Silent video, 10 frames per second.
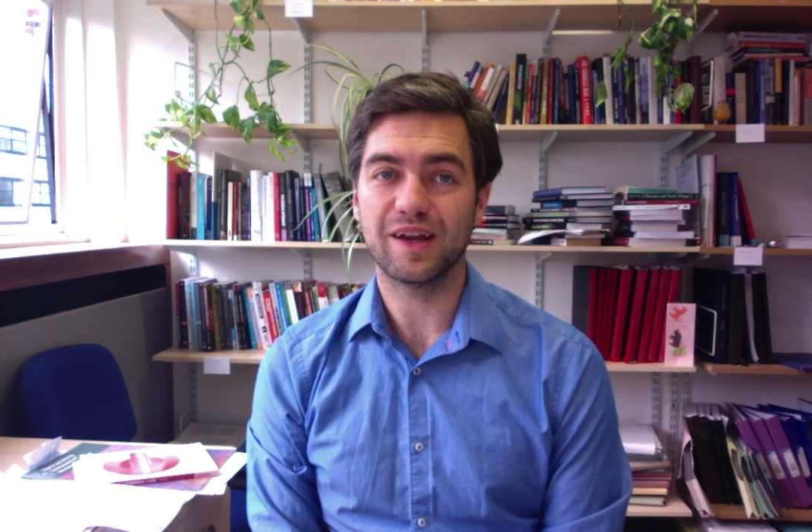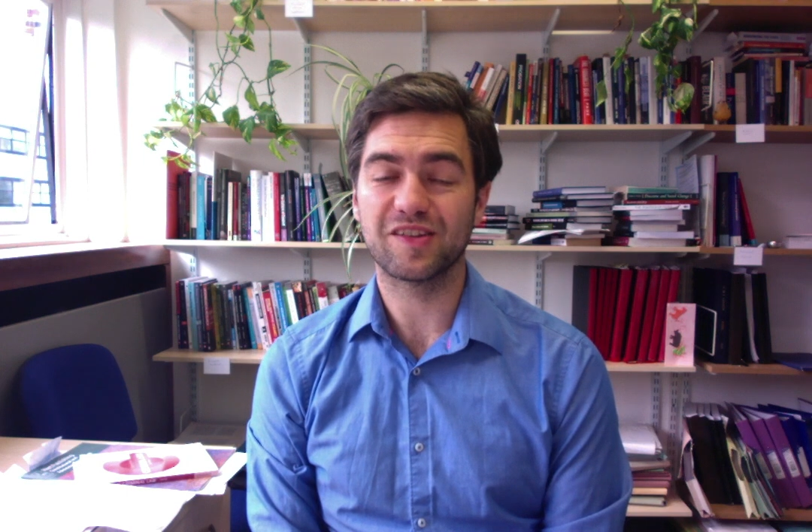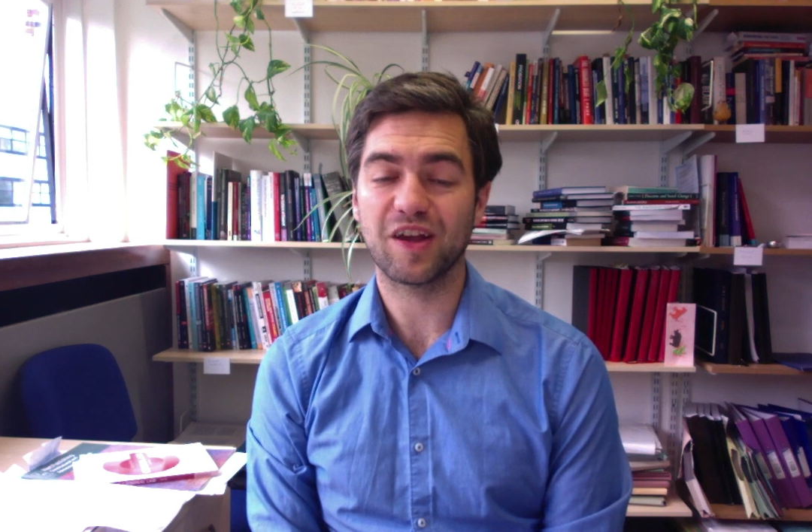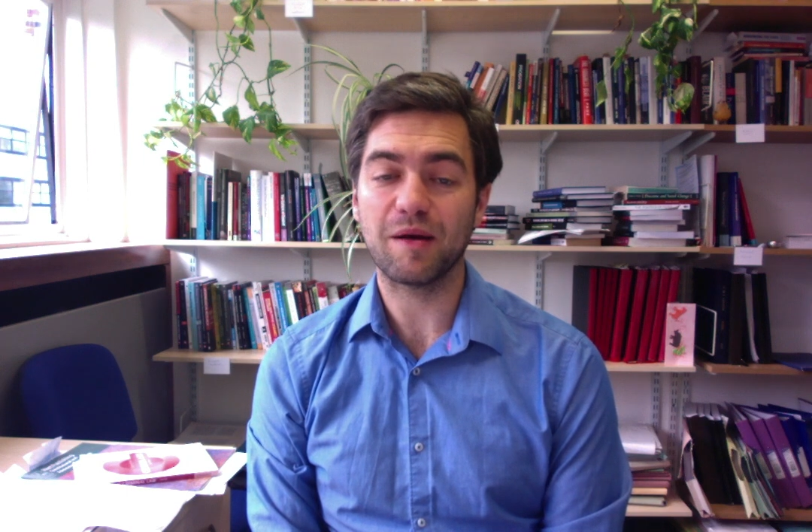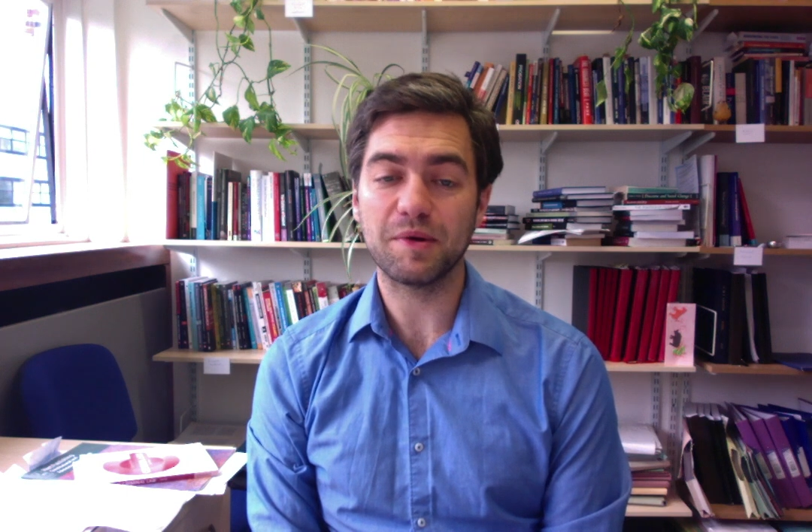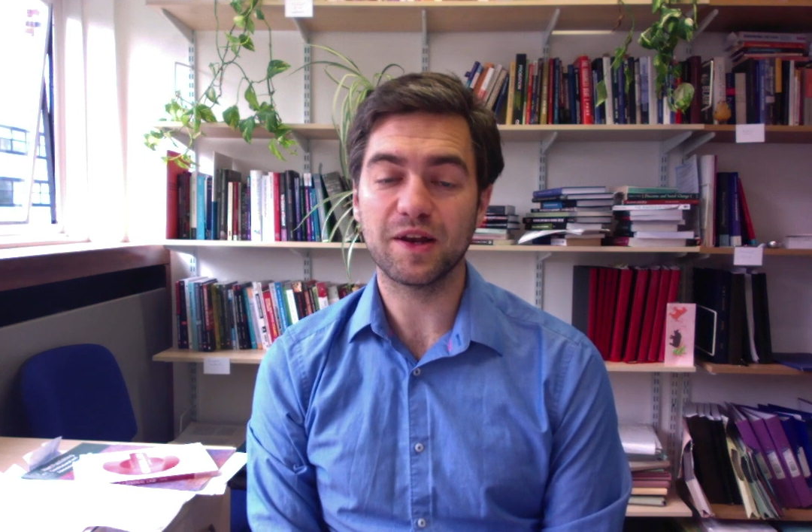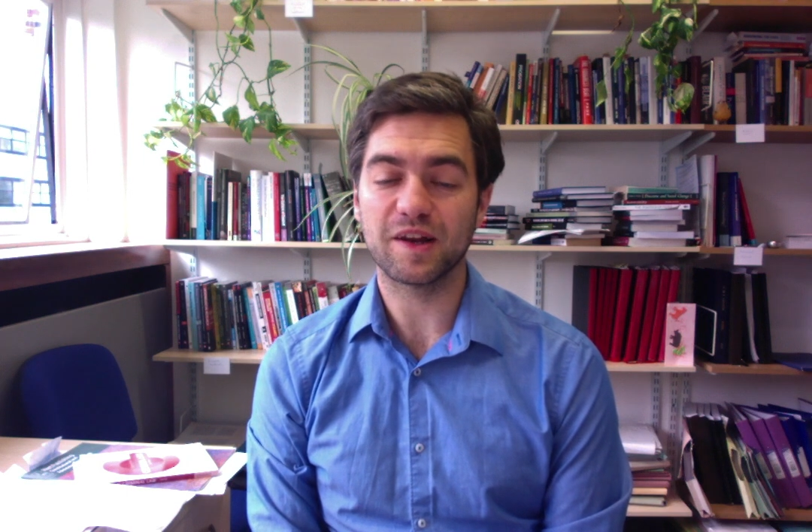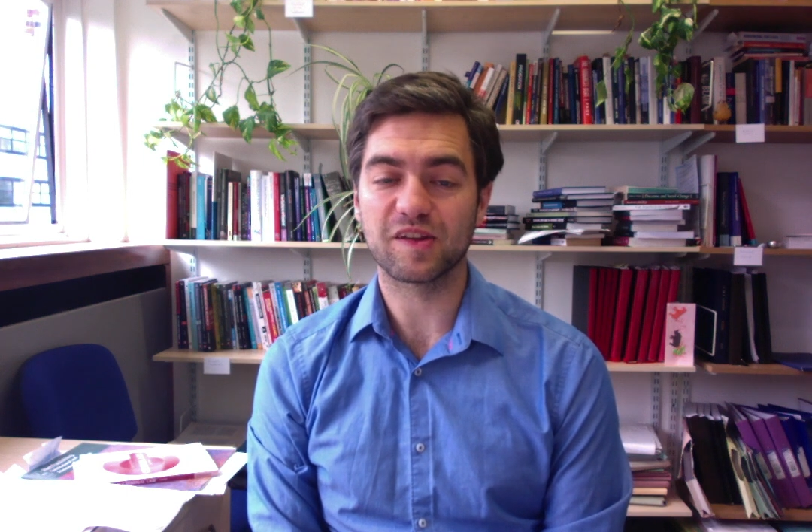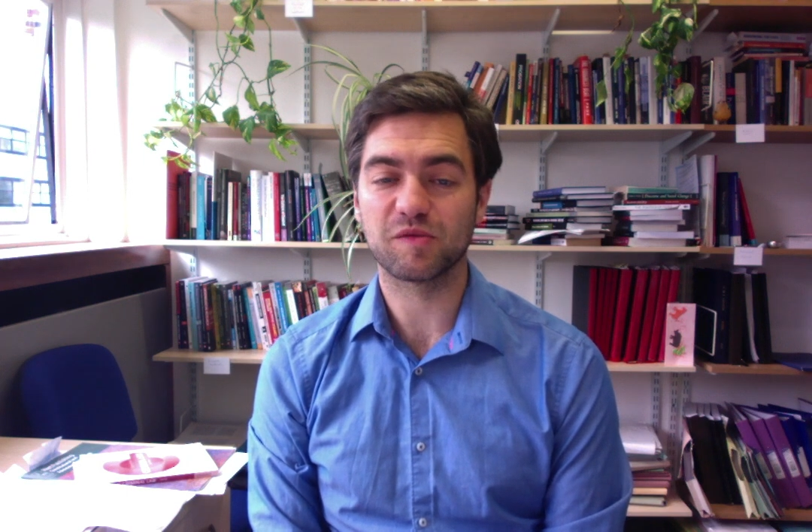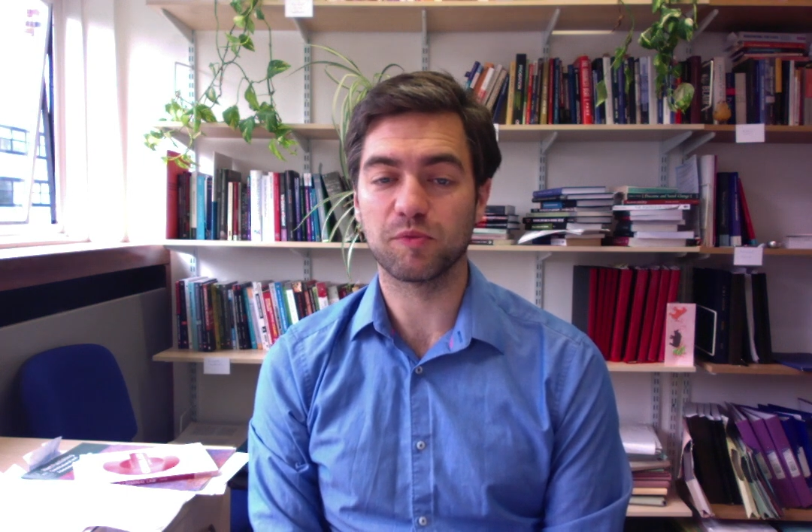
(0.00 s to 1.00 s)
examine and
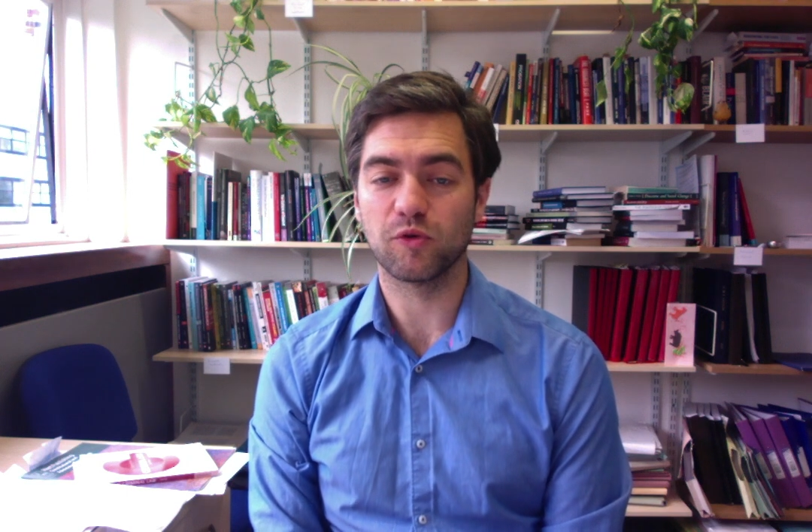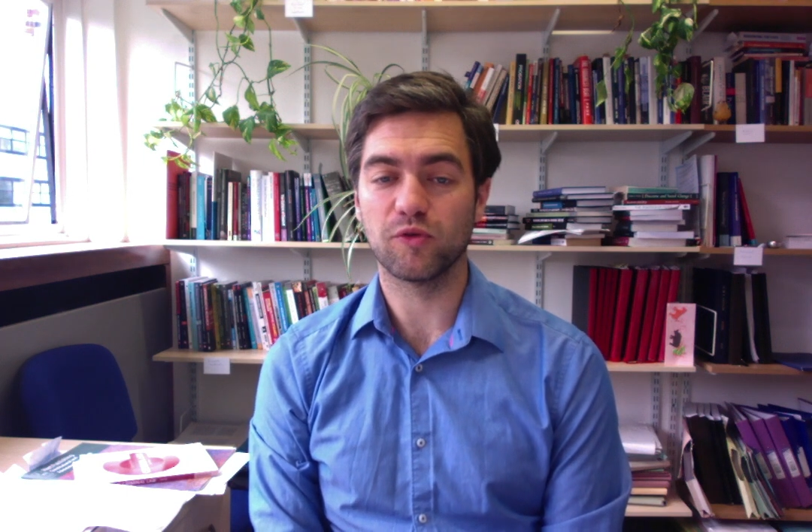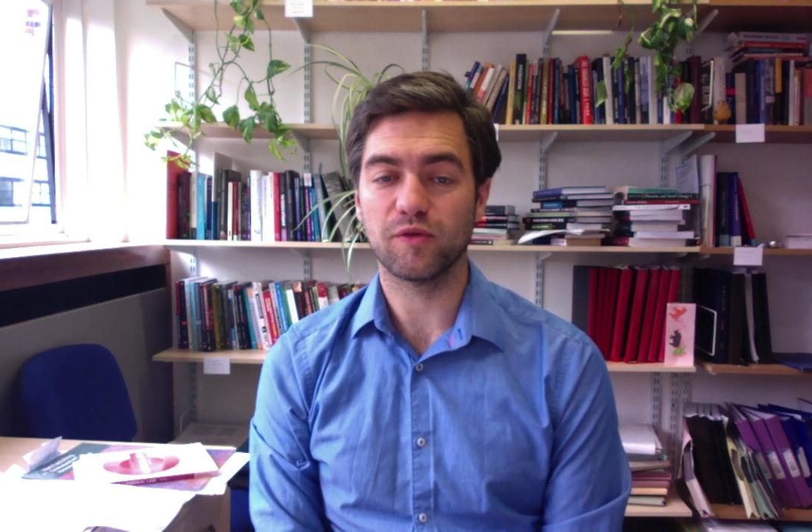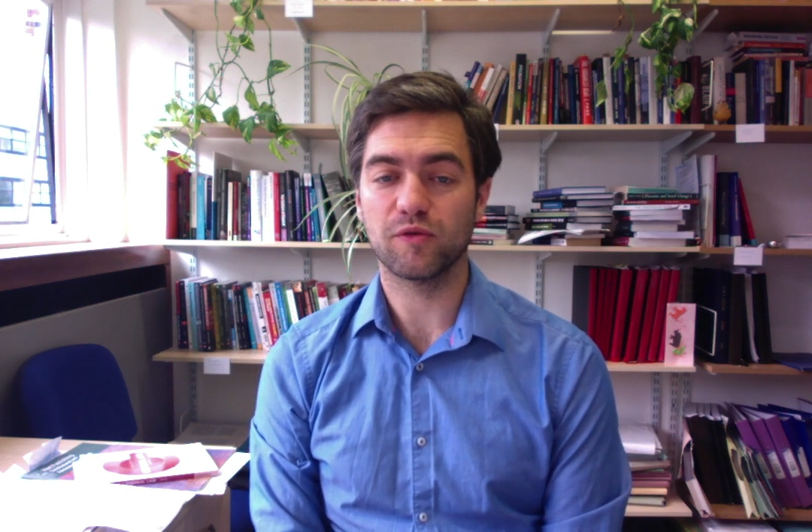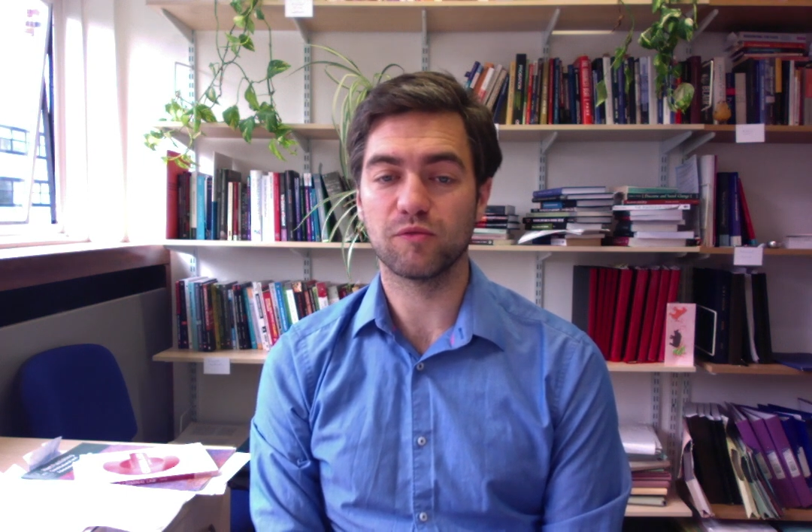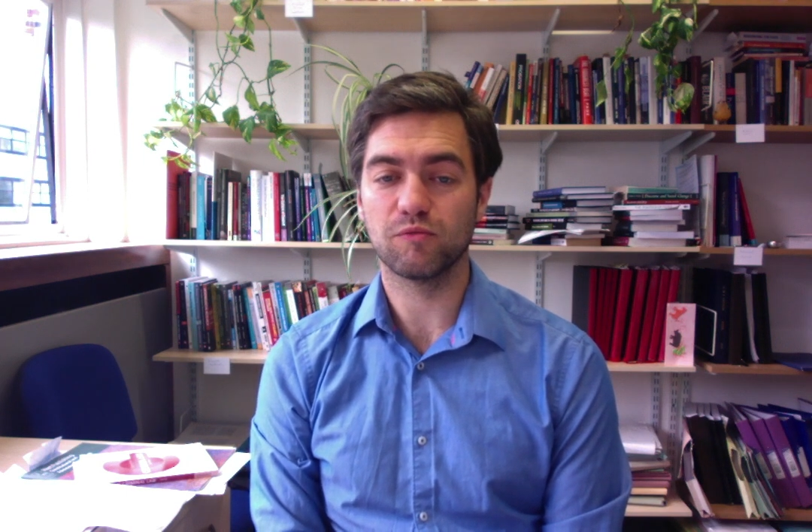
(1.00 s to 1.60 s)
explore